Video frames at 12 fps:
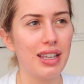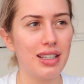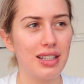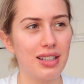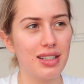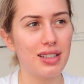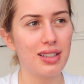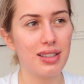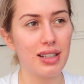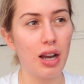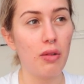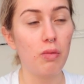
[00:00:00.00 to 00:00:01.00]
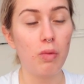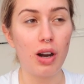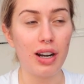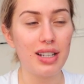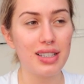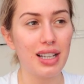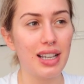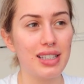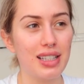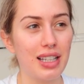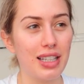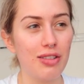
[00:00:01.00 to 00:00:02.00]
is, I want to say
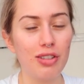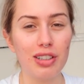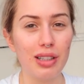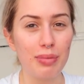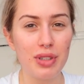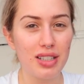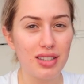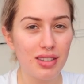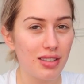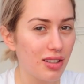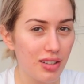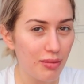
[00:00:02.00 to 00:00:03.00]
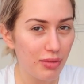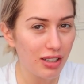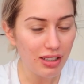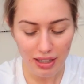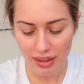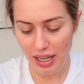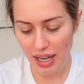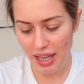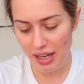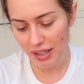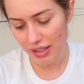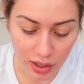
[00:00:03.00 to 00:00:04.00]
it's like eucalyptus or something like
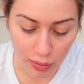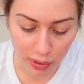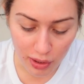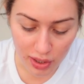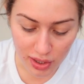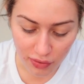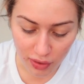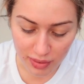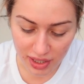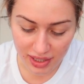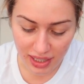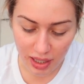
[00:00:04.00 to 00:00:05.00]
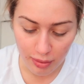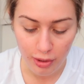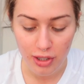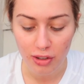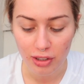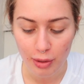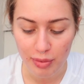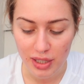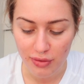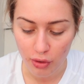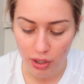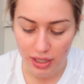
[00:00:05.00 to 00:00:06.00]
that. So produced from sustainable
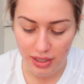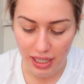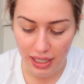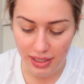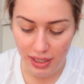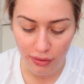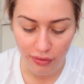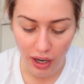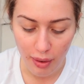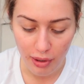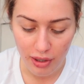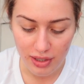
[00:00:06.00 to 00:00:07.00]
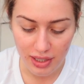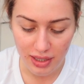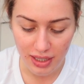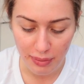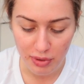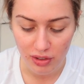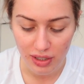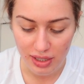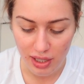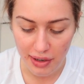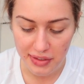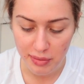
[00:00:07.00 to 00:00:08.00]
eucalyptus forest, tensile fiber is exceptionally
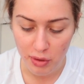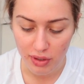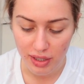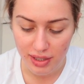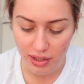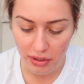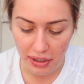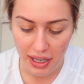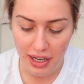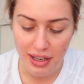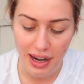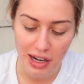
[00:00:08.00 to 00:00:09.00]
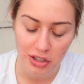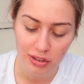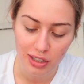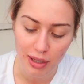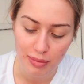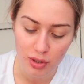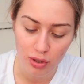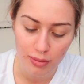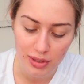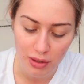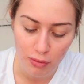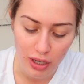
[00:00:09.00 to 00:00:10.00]
soft, smooth, and silky, naturally
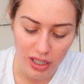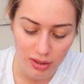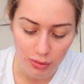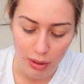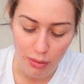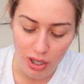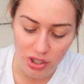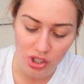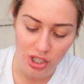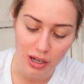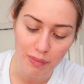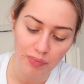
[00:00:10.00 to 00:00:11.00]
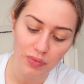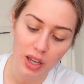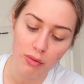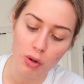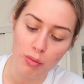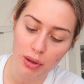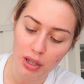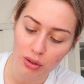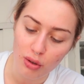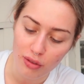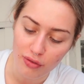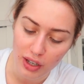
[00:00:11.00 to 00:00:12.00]
absorbs and wicks away moisture, and won't
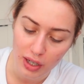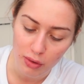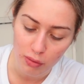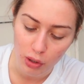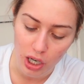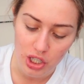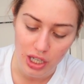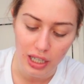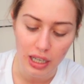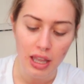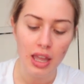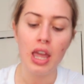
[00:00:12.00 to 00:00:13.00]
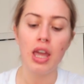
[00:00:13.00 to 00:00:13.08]
pill or fade with washing,